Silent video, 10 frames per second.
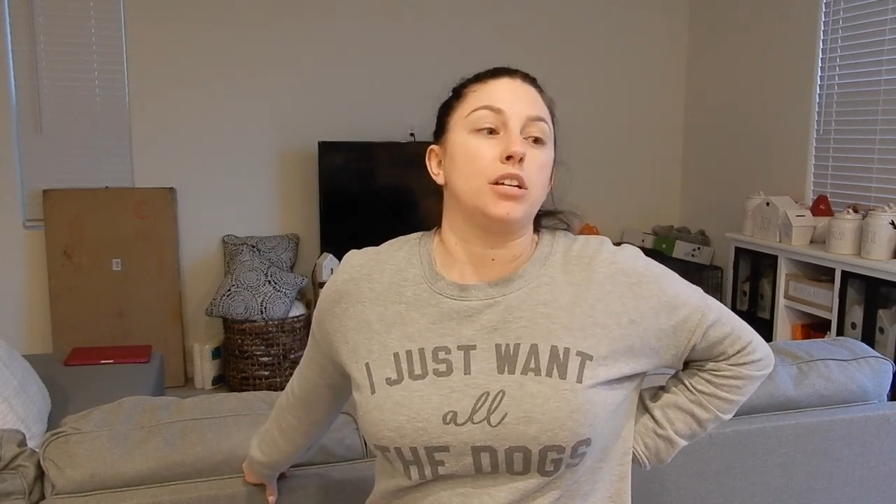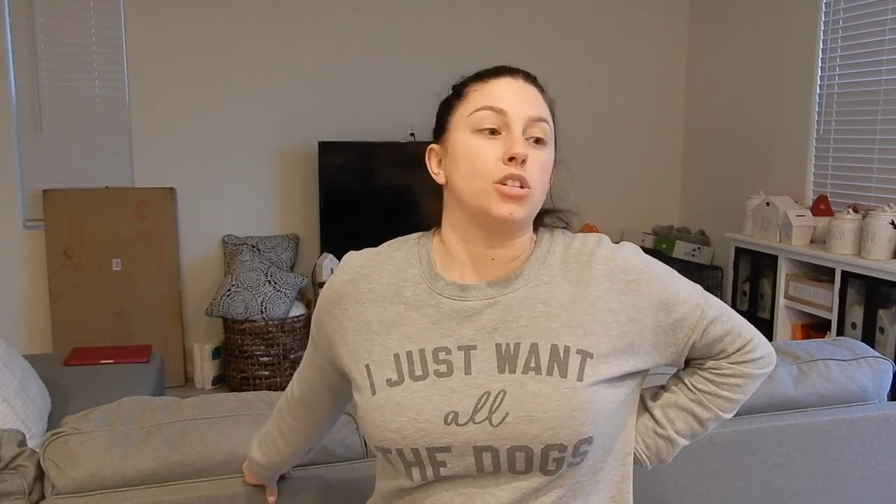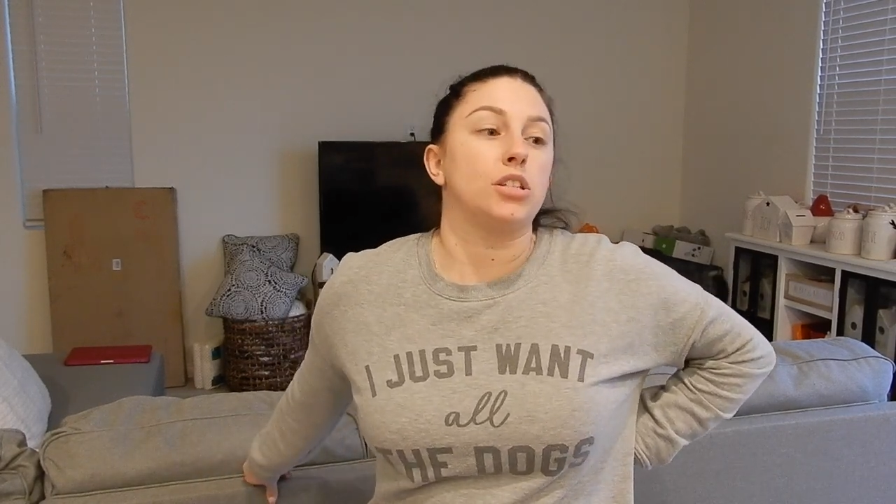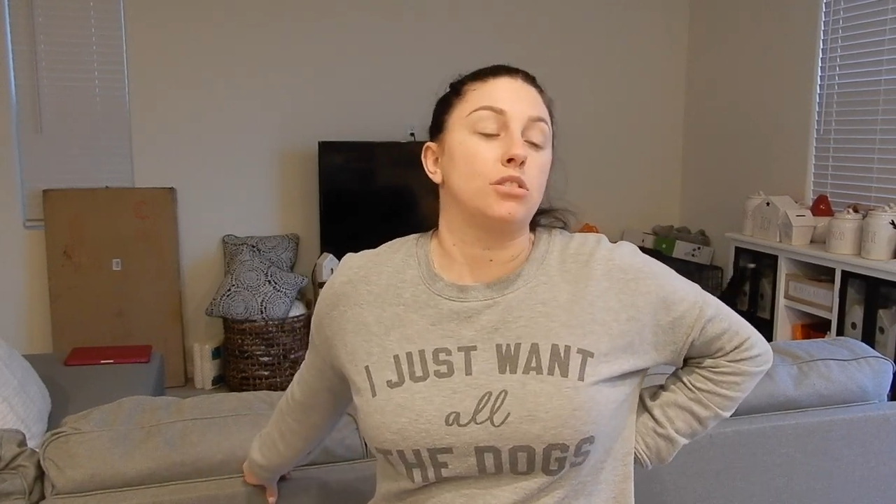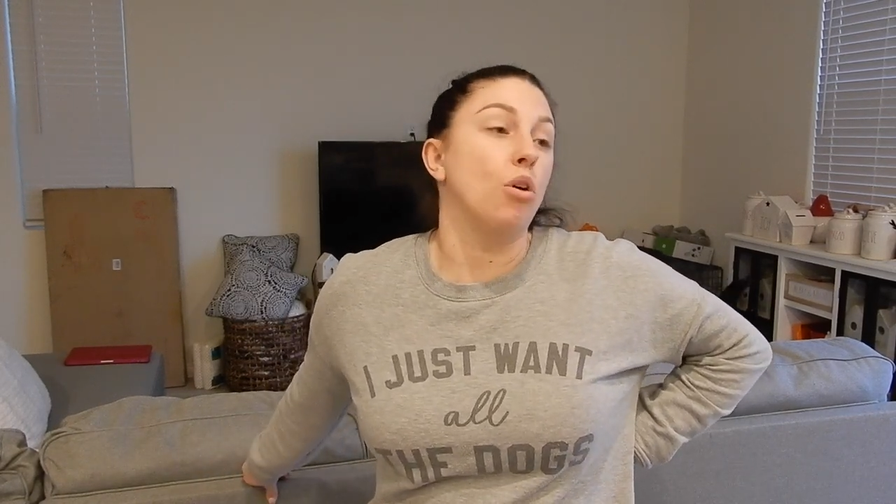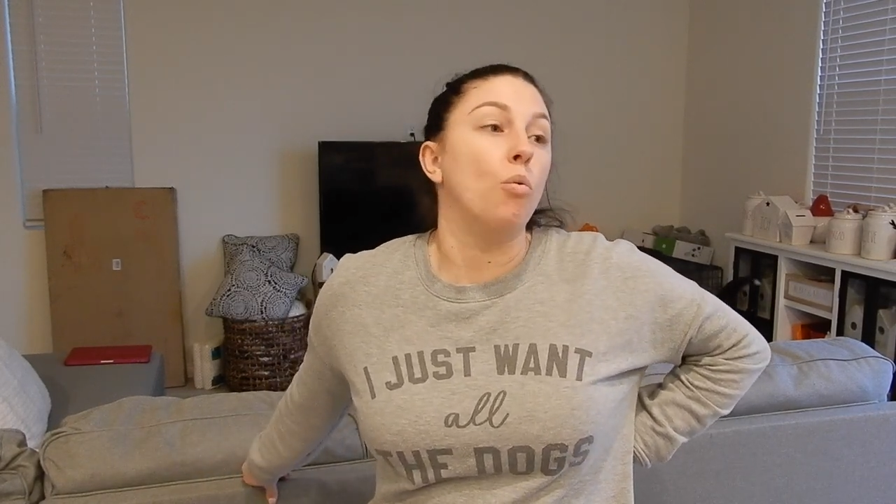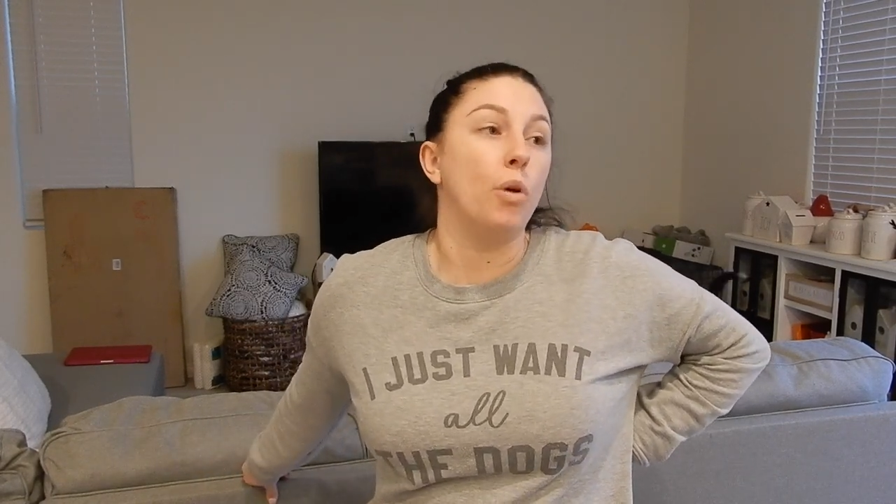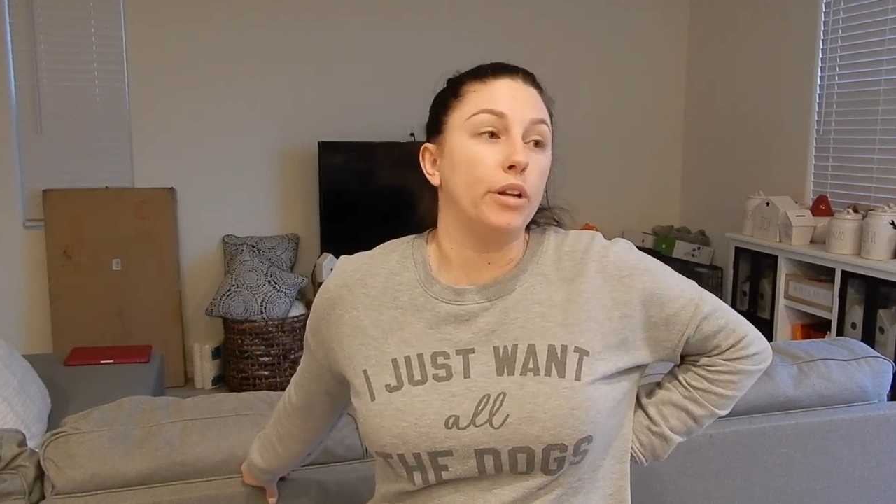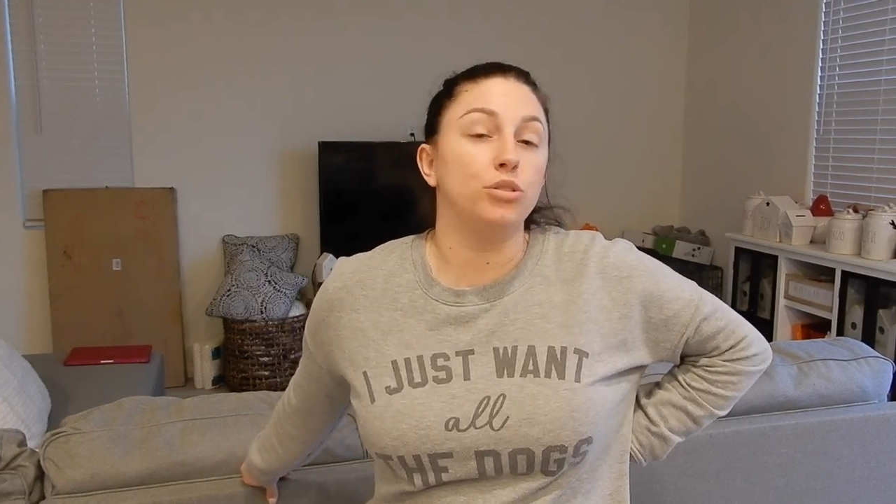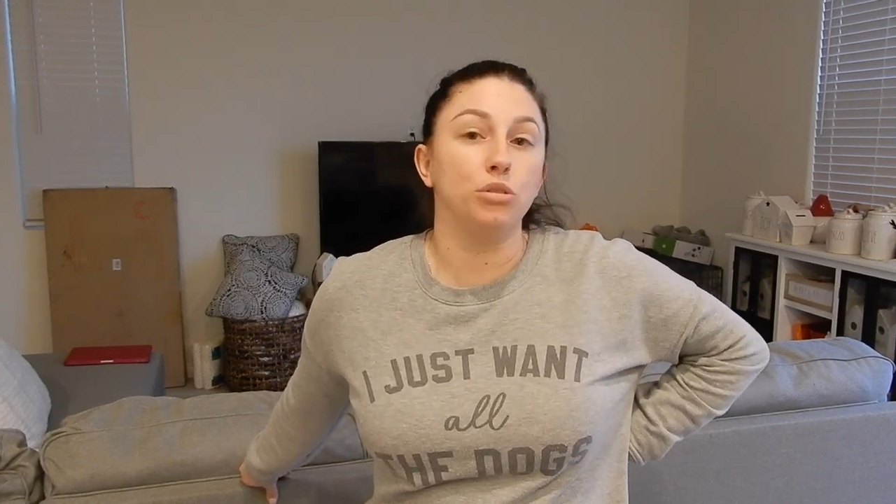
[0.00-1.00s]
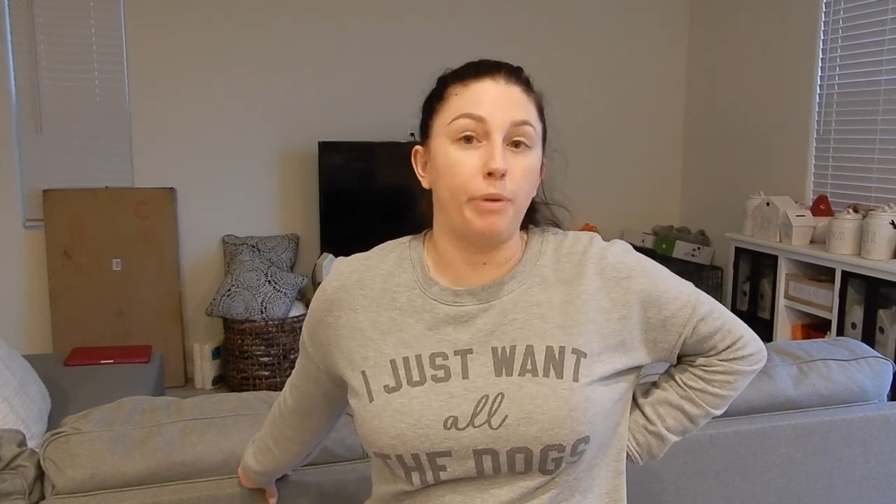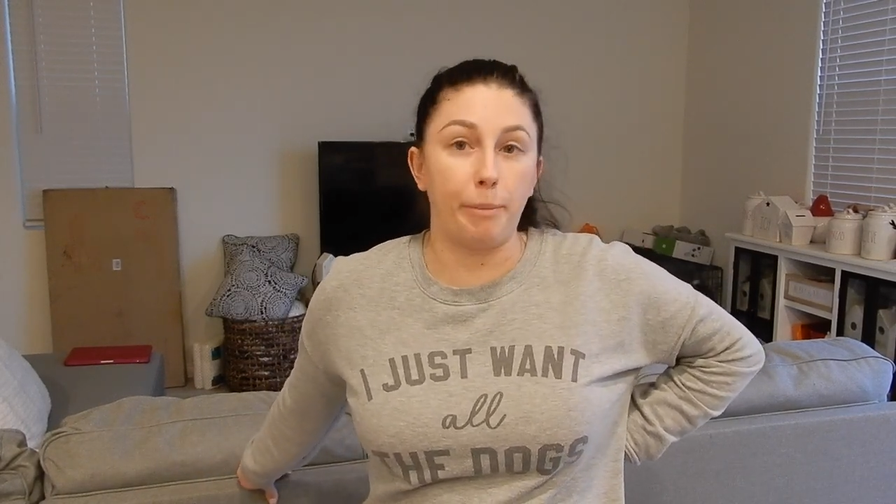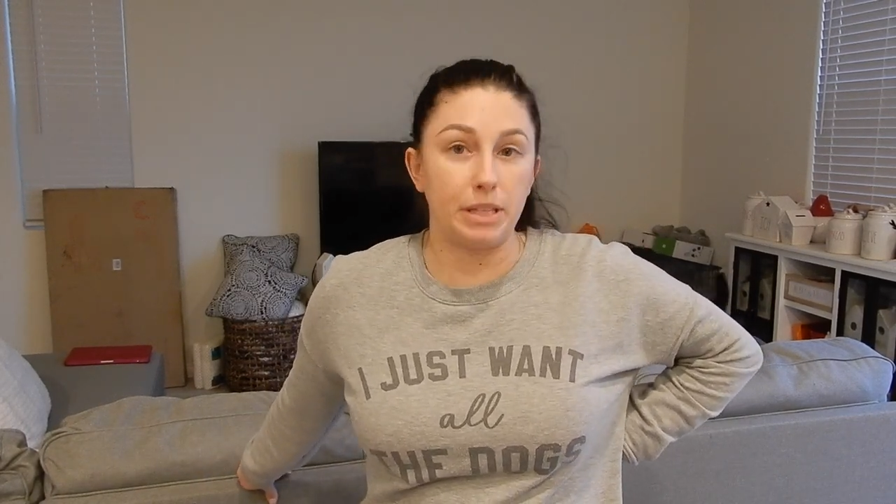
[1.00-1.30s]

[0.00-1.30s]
I just don't wanna do it by